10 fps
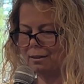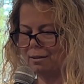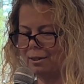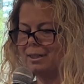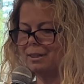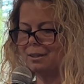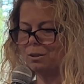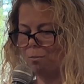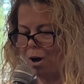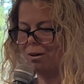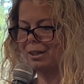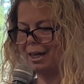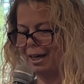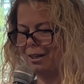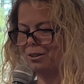This small
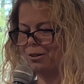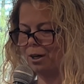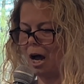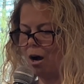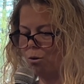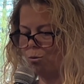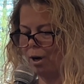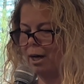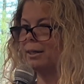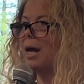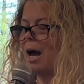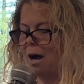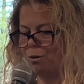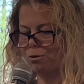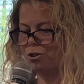kid could outrun,
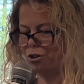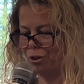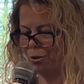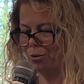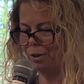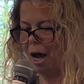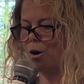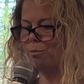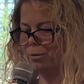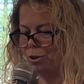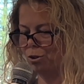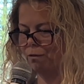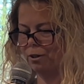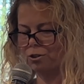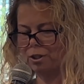outshoot,
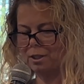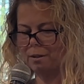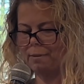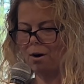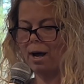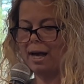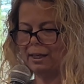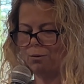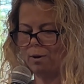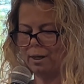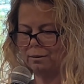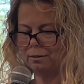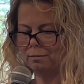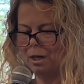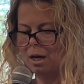outmaneuver just about anyone.